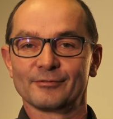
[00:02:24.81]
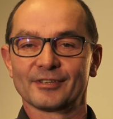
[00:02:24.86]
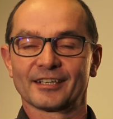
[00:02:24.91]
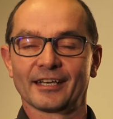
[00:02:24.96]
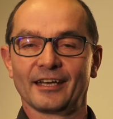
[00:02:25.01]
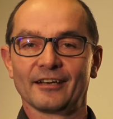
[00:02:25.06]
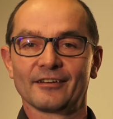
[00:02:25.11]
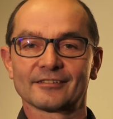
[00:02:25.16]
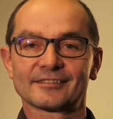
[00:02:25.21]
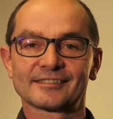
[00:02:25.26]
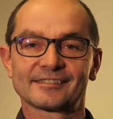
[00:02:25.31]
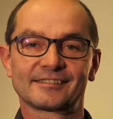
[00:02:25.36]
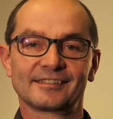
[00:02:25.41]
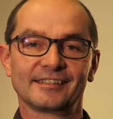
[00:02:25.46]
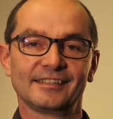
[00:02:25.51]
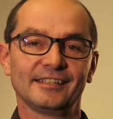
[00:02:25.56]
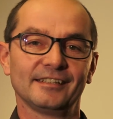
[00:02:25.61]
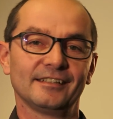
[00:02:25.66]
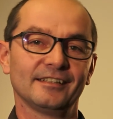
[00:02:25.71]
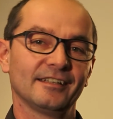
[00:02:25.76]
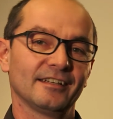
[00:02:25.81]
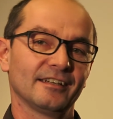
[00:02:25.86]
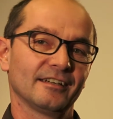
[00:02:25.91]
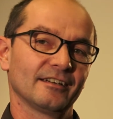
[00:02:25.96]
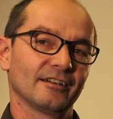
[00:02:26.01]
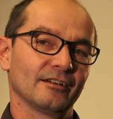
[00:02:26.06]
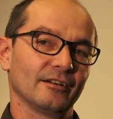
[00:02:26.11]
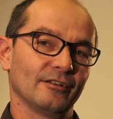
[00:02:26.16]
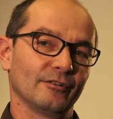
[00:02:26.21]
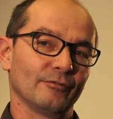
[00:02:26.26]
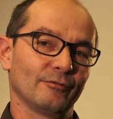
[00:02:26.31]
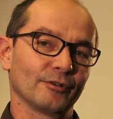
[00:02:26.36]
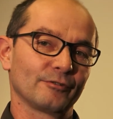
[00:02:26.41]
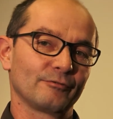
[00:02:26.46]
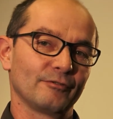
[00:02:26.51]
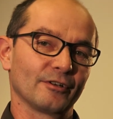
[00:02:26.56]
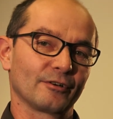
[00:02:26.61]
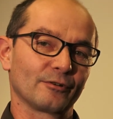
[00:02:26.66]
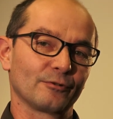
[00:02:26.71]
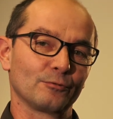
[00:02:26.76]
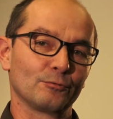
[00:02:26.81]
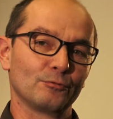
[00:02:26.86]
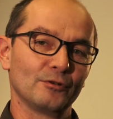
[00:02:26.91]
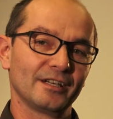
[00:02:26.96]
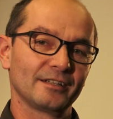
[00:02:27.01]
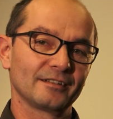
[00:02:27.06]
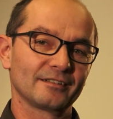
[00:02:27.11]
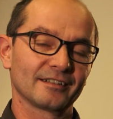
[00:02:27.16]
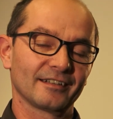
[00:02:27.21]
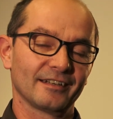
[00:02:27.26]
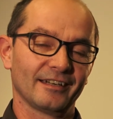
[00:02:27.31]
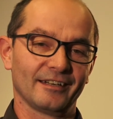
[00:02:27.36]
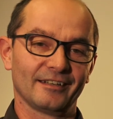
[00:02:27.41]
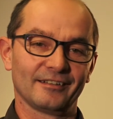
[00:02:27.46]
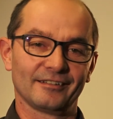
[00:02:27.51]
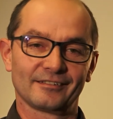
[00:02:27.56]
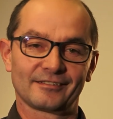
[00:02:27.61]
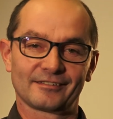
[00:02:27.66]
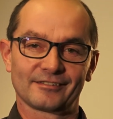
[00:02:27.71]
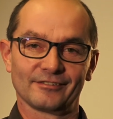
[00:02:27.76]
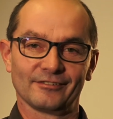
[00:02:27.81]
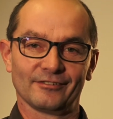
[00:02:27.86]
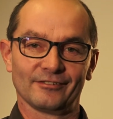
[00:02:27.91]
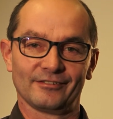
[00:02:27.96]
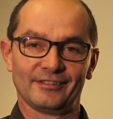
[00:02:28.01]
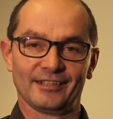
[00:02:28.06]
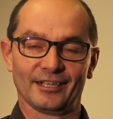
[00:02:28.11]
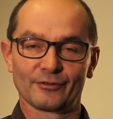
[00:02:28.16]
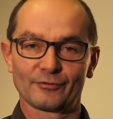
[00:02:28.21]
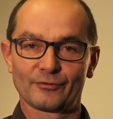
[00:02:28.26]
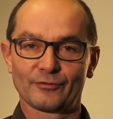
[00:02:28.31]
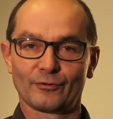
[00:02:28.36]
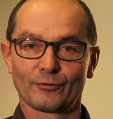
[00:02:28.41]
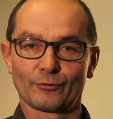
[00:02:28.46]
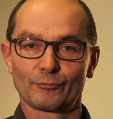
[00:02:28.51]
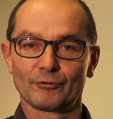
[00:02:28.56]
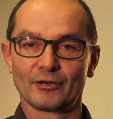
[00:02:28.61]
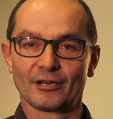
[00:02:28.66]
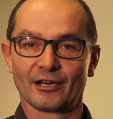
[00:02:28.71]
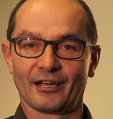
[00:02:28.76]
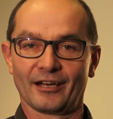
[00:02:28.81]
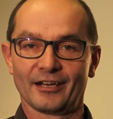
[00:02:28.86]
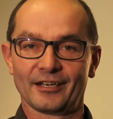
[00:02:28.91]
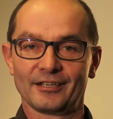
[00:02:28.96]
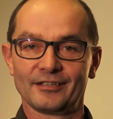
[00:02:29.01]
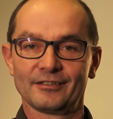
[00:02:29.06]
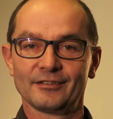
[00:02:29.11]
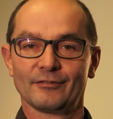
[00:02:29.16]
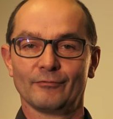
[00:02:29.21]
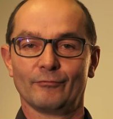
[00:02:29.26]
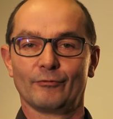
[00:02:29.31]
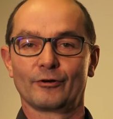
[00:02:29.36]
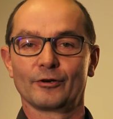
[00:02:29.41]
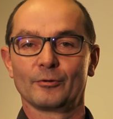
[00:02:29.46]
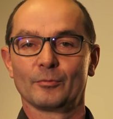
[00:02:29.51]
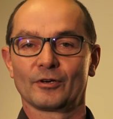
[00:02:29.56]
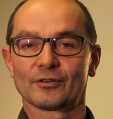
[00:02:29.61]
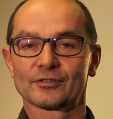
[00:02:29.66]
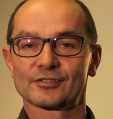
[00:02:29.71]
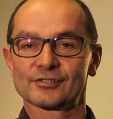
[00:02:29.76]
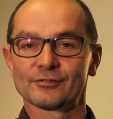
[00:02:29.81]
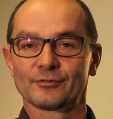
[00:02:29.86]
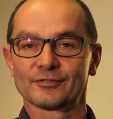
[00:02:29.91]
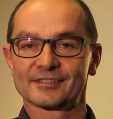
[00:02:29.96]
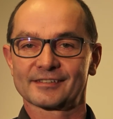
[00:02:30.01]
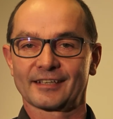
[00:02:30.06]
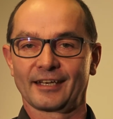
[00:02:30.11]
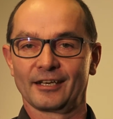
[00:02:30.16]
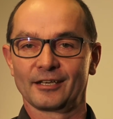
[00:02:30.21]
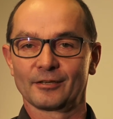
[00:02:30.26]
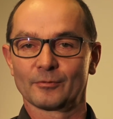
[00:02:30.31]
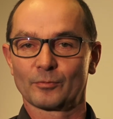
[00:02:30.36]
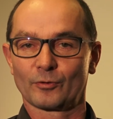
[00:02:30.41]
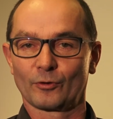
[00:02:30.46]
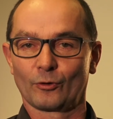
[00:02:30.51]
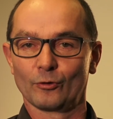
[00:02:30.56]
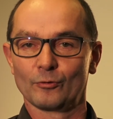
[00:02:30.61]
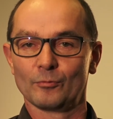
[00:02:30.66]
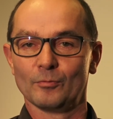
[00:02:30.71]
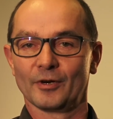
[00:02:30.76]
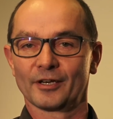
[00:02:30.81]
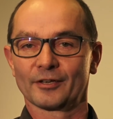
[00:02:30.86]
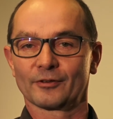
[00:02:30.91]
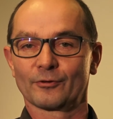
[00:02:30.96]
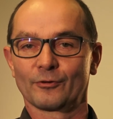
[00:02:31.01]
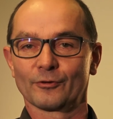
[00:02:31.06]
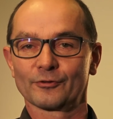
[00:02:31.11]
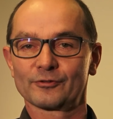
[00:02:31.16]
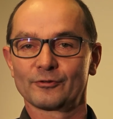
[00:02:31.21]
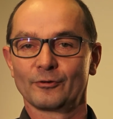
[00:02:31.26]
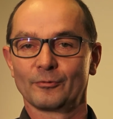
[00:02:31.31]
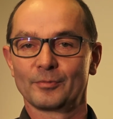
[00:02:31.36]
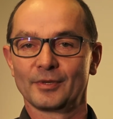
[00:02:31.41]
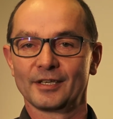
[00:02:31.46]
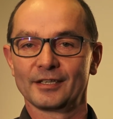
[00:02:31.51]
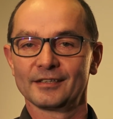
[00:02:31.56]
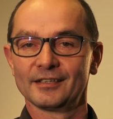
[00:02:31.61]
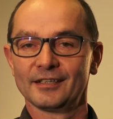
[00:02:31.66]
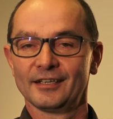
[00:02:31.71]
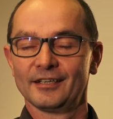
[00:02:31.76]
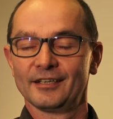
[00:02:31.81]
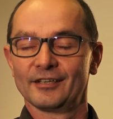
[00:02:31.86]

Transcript: We cannot see what we are doing, and therefore we rely very much on scanning probe microscopy.